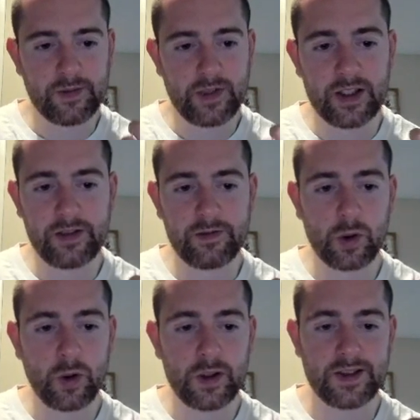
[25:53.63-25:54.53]
very
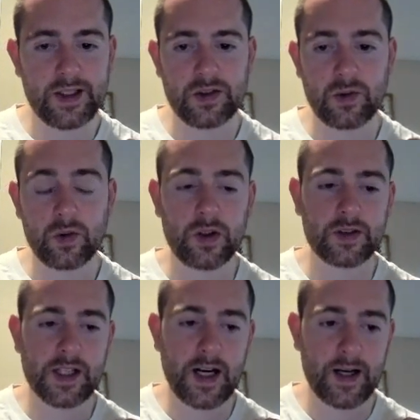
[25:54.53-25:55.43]
difficult. It takes a long
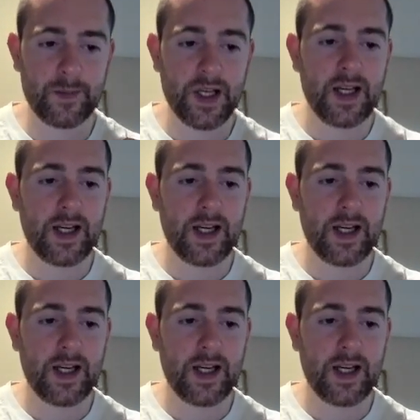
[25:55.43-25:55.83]
time.